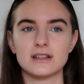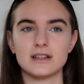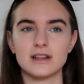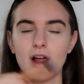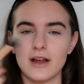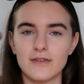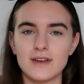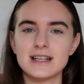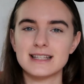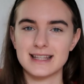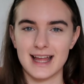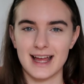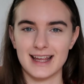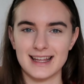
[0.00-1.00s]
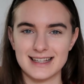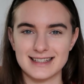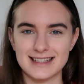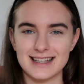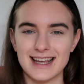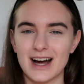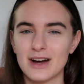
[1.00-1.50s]
life isn't that
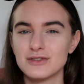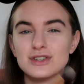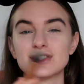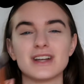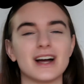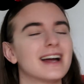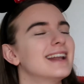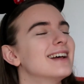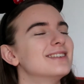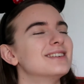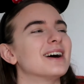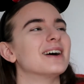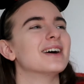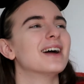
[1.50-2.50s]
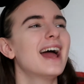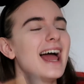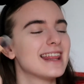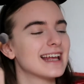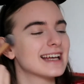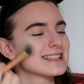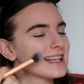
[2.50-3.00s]
easy. I don't know,
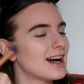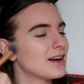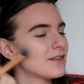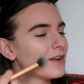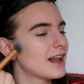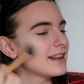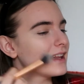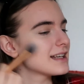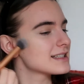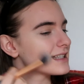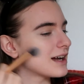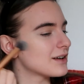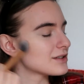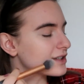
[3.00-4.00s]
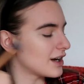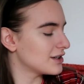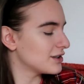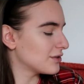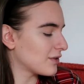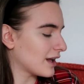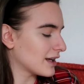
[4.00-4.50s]
that's how, I feel like that sounds
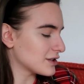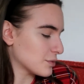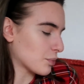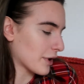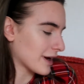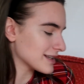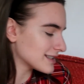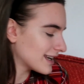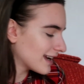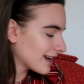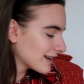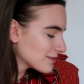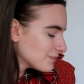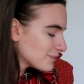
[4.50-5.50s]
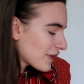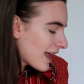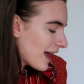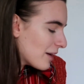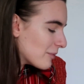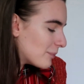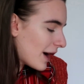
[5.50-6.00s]
kind of, like, depressing,
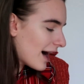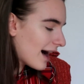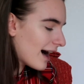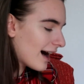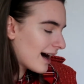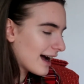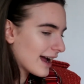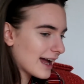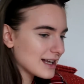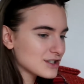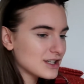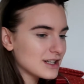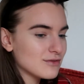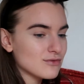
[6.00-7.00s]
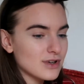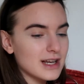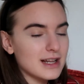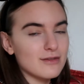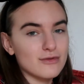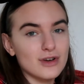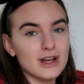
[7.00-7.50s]
but I actually
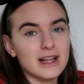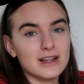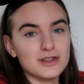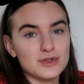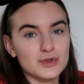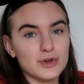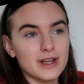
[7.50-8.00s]
really, really enjoy